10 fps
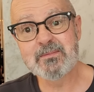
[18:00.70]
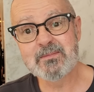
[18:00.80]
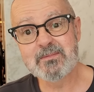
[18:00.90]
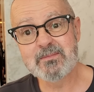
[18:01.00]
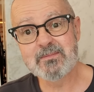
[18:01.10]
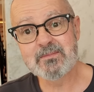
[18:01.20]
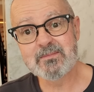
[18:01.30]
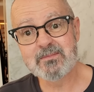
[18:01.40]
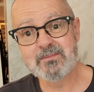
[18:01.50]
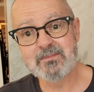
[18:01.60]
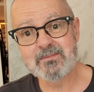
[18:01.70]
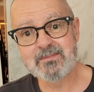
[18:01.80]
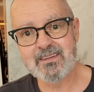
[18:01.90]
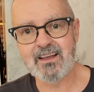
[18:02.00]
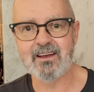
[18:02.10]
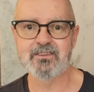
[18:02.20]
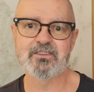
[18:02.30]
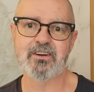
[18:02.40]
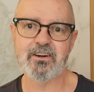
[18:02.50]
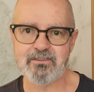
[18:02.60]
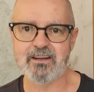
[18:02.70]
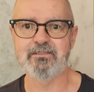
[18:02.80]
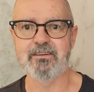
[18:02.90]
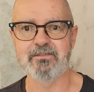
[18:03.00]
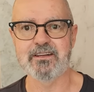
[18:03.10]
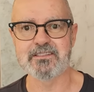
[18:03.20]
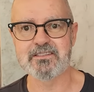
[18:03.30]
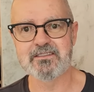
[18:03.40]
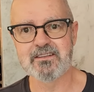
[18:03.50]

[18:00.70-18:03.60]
I don't know what that means. Star Trek reference.